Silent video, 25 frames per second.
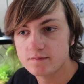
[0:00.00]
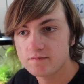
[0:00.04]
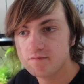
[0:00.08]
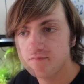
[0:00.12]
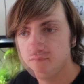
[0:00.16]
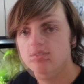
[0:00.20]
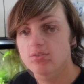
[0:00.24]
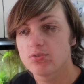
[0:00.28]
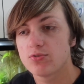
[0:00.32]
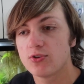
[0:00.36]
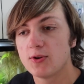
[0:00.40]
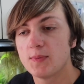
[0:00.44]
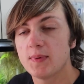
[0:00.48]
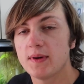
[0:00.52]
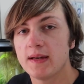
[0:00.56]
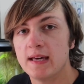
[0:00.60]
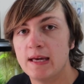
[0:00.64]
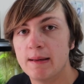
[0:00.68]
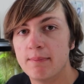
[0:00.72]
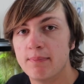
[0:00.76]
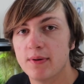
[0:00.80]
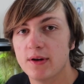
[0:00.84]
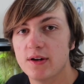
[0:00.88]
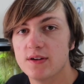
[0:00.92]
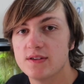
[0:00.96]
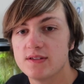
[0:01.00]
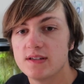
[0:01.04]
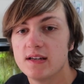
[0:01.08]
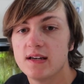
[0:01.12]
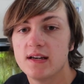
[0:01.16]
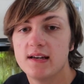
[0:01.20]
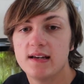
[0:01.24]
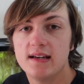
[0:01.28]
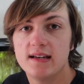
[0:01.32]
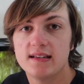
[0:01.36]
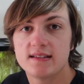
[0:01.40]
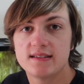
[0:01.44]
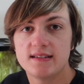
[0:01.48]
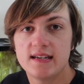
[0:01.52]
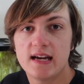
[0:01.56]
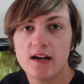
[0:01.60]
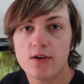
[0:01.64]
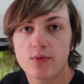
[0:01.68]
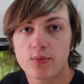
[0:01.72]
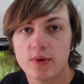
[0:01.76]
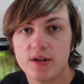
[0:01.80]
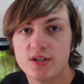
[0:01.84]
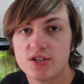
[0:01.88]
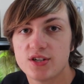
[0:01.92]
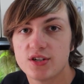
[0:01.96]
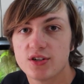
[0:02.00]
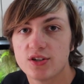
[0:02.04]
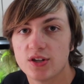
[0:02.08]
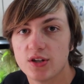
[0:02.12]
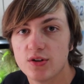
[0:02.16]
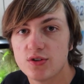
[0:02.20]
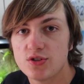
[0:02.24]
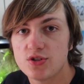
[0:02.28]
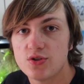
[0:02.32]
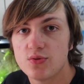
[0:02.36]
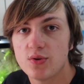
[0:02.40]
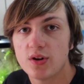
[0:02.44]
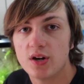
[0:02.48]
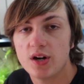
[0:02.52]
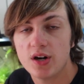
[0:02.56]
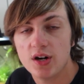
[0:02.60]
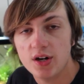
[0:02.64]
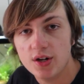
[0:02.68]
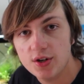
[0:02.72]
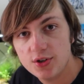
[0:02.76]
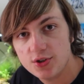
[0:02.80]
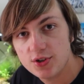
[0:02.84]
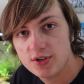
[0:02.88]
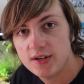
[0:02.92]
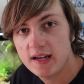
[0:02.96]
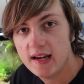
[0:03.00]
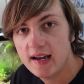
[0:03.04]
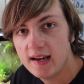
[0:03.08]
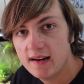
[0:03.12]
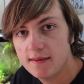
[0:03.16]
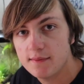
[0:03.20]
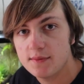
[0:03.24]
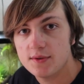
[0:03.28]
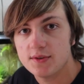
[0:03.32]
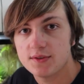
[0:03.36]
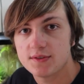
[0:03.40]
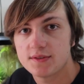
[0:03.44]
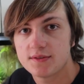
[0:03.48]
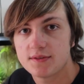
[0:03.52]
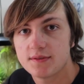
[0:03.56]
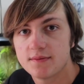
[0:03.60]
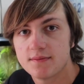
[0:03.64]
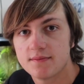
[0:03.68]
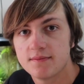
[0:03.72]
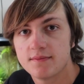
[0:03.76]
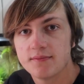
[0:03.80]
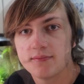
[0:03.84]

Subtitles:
This group of hippos is now reaching close to 100 animals.